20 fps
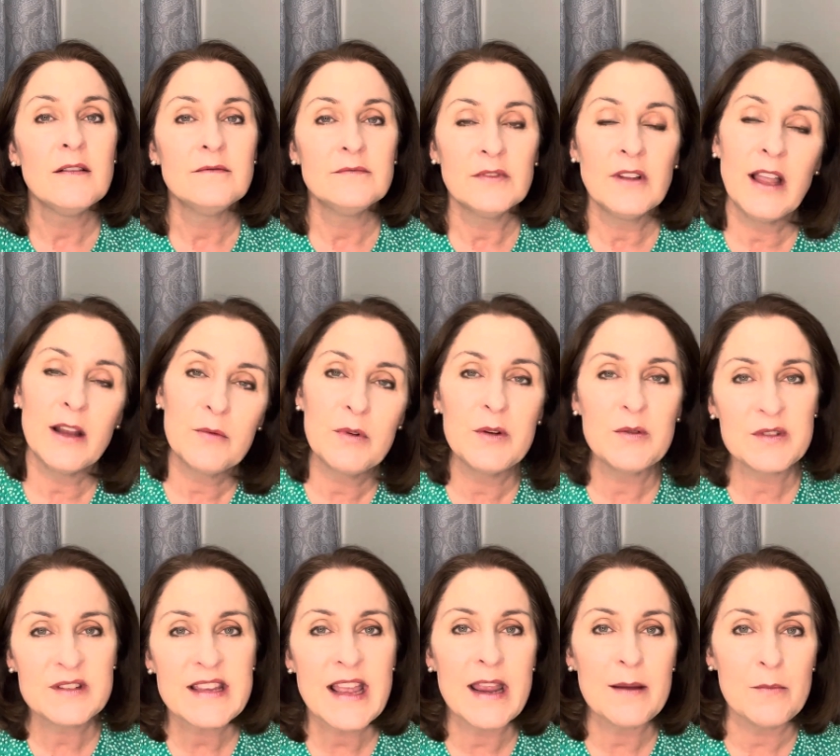like we were
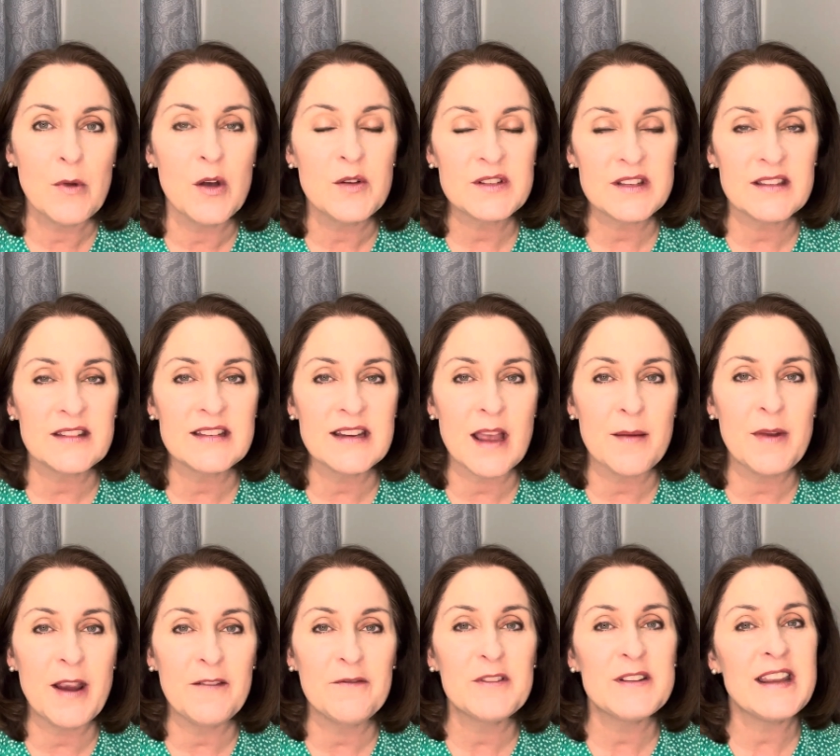saying, most of the time
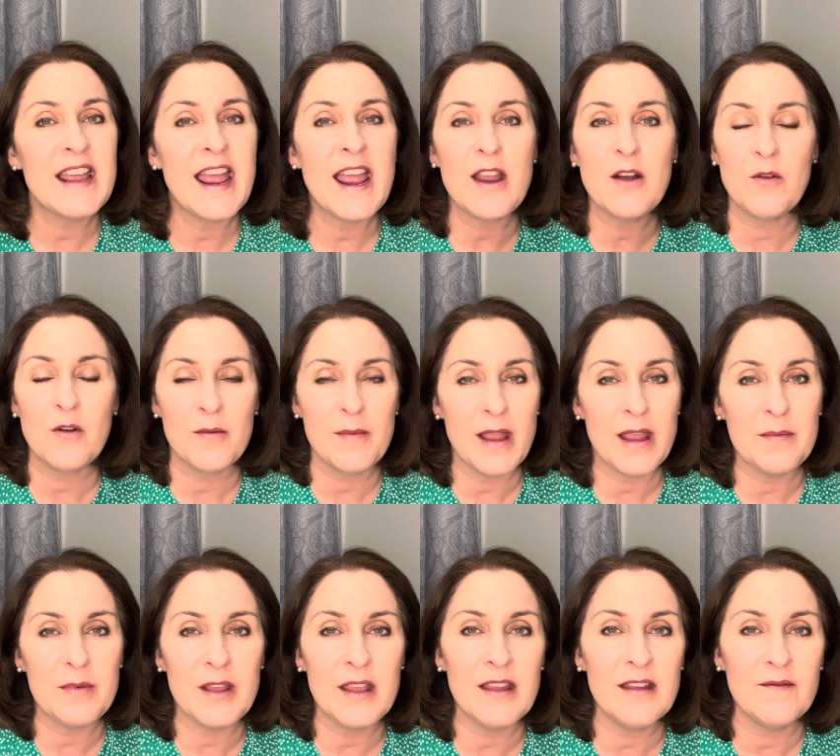every day, or
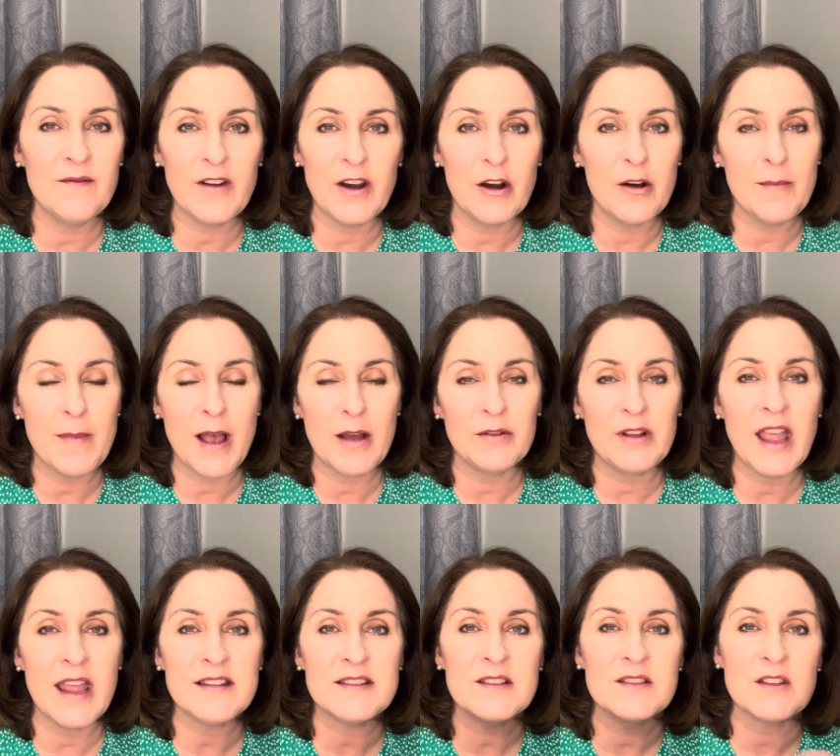maybe in very mild
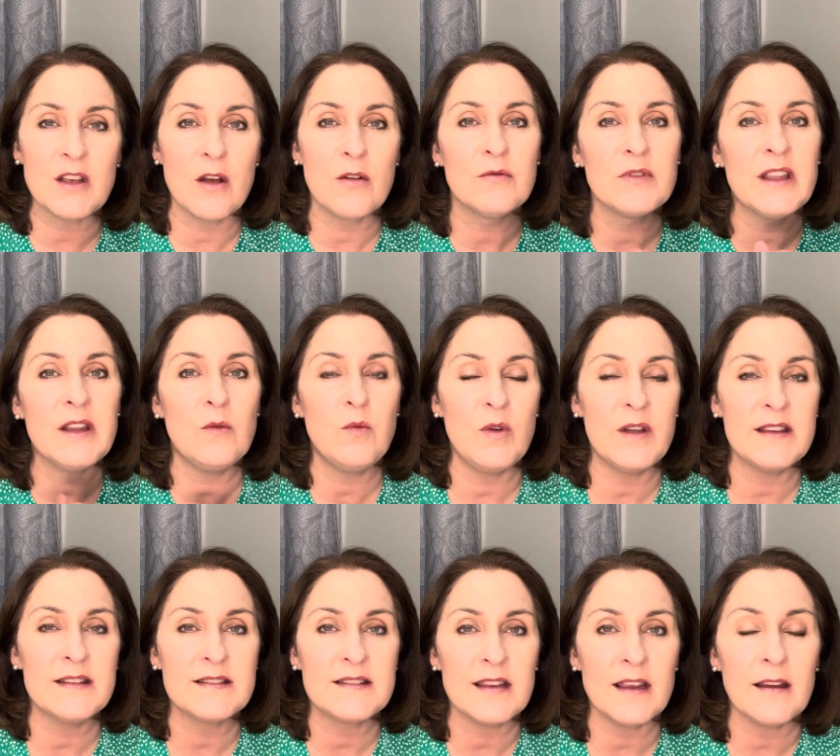cases, only
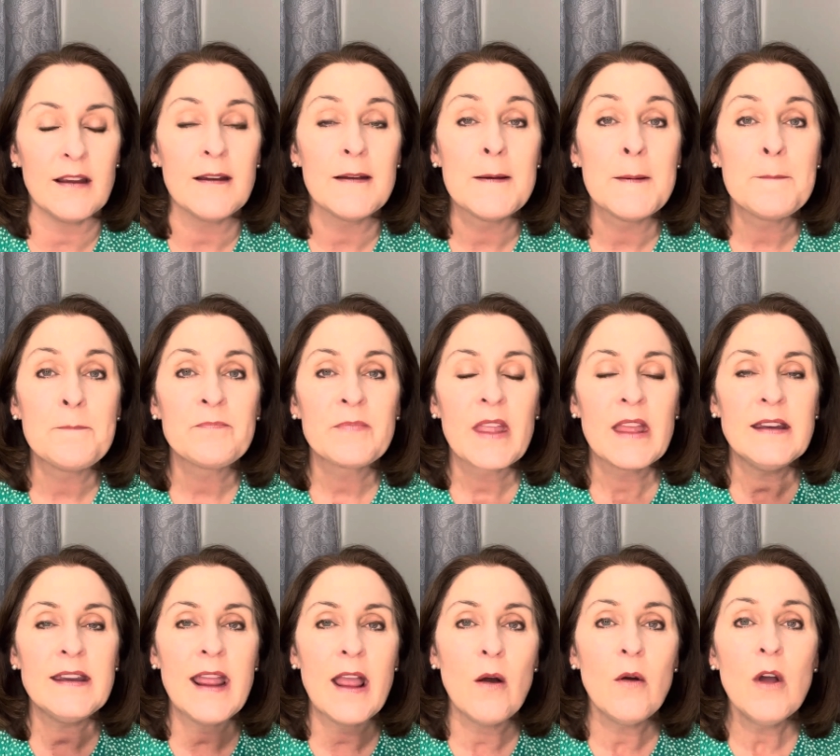when sick.
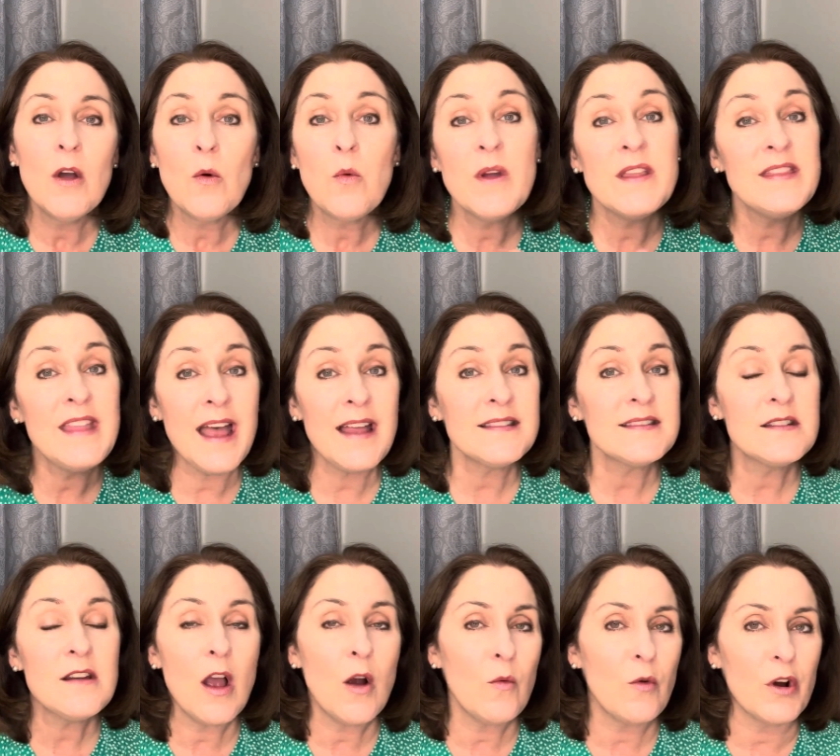Now, when that's
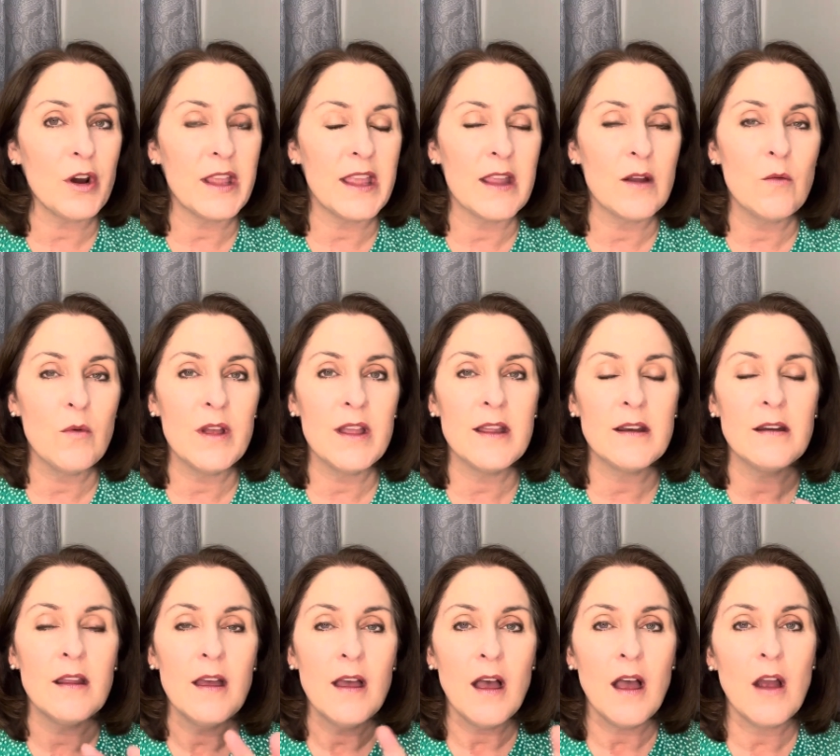not working,
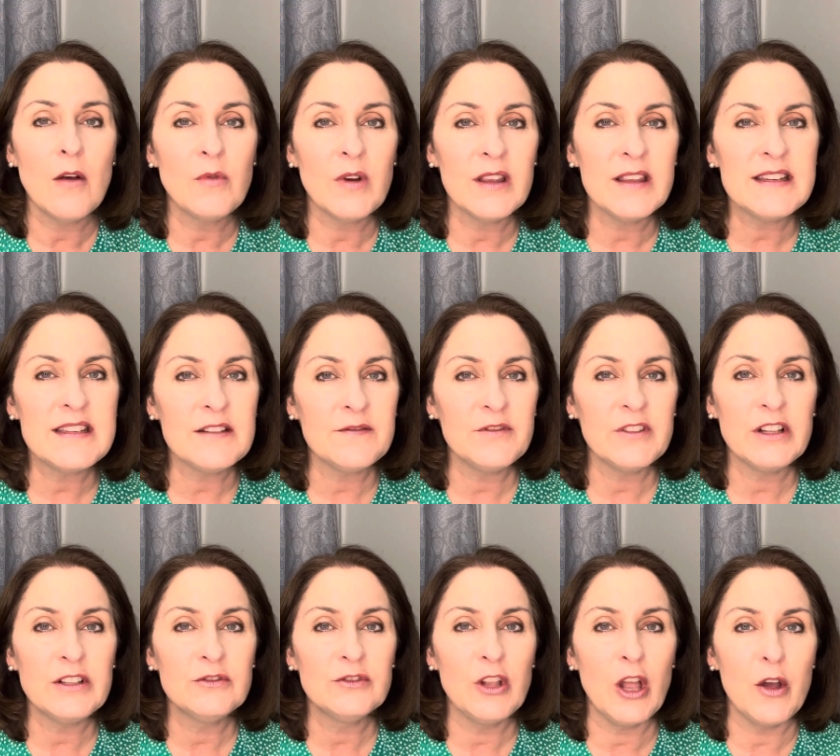when a relatively
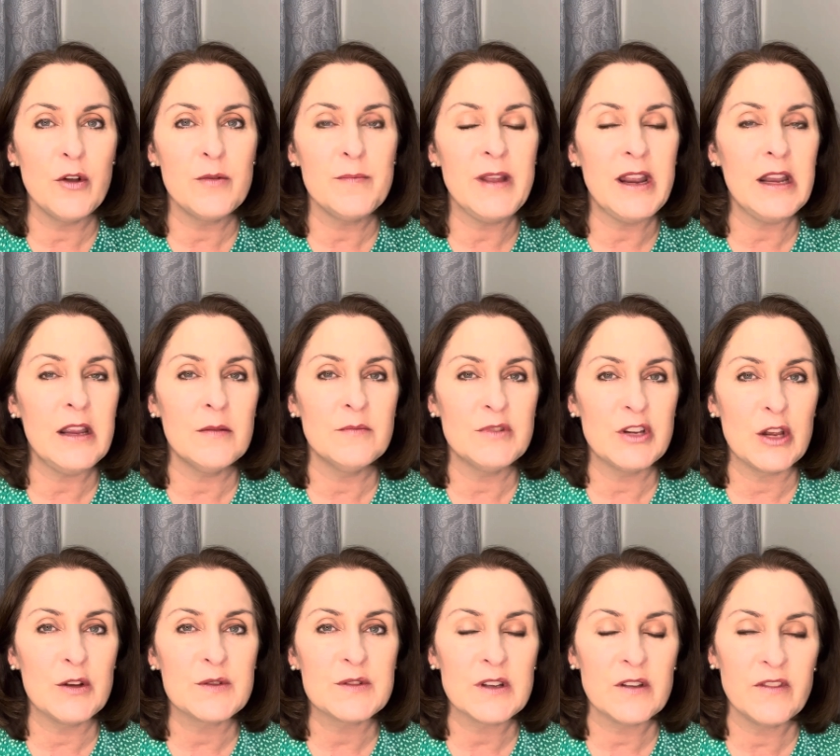low to medium
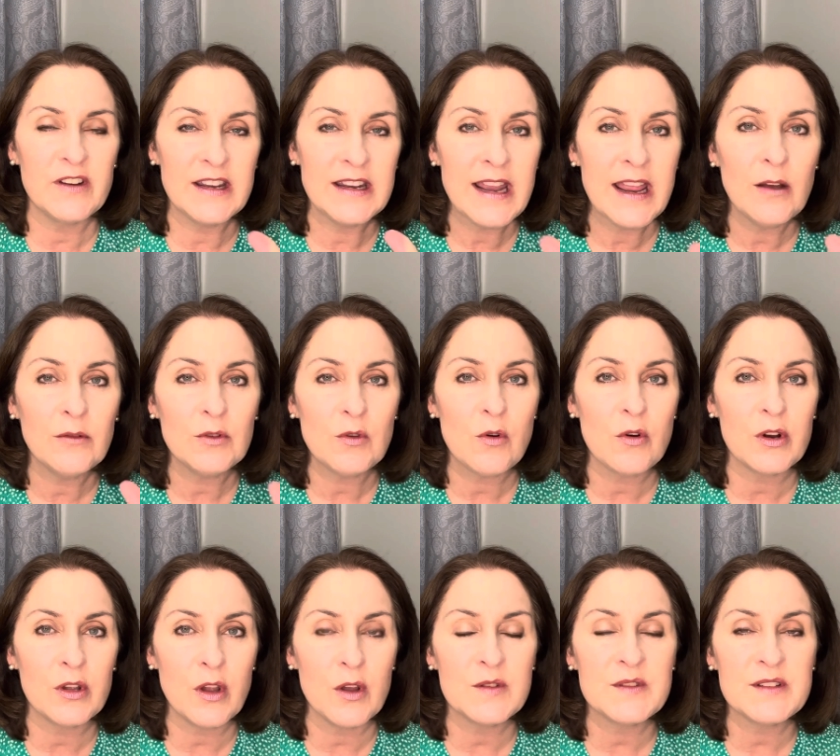dose of an inhaled
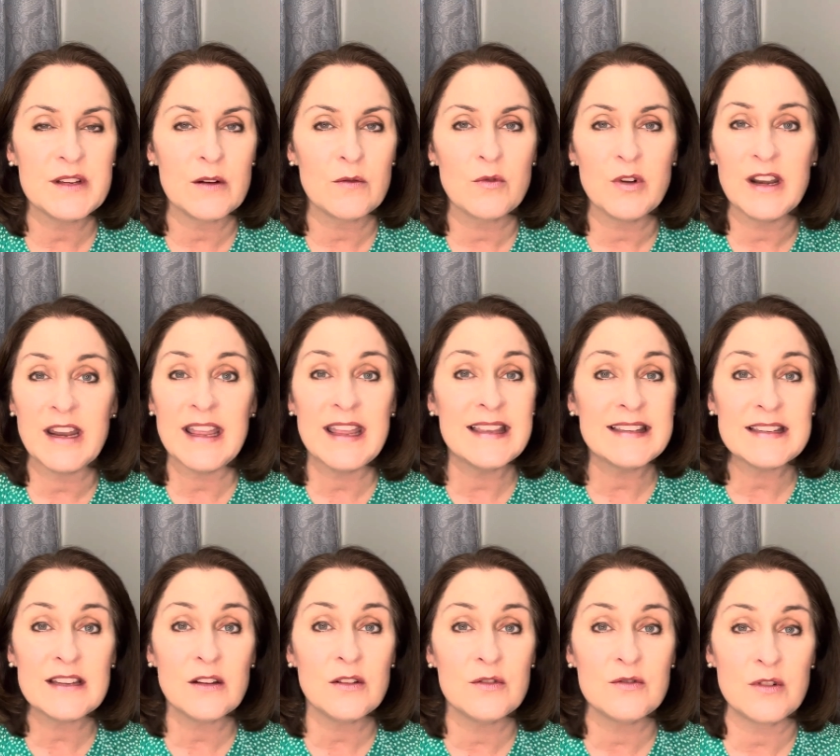corticosteroid
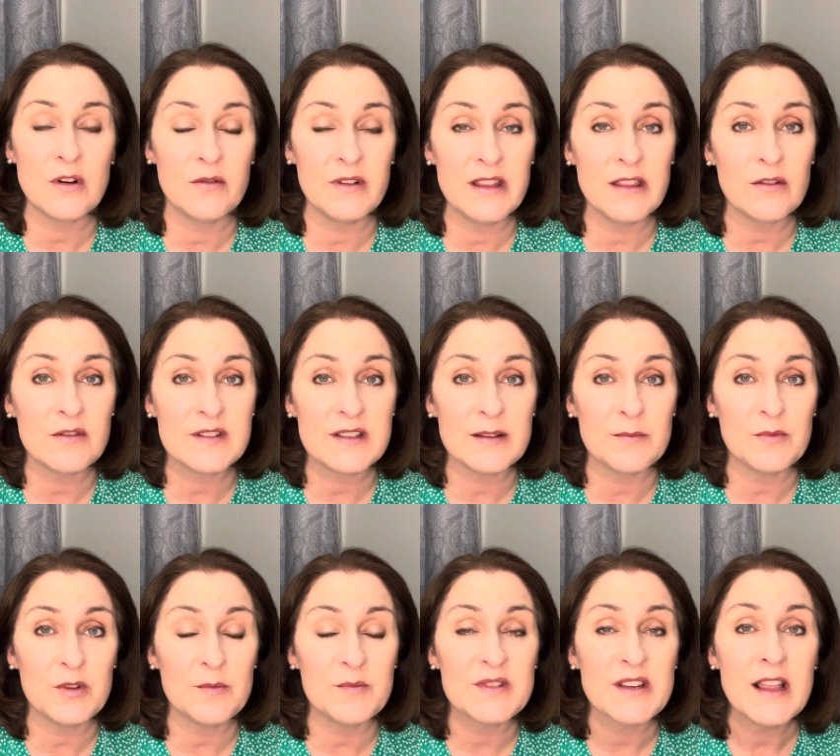isn't controlling their
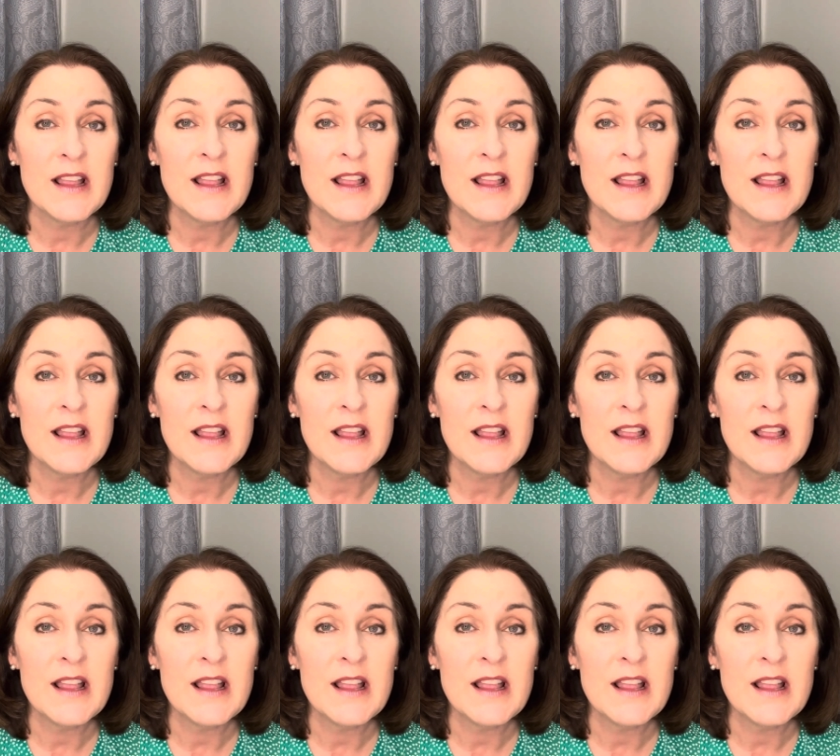symptoms,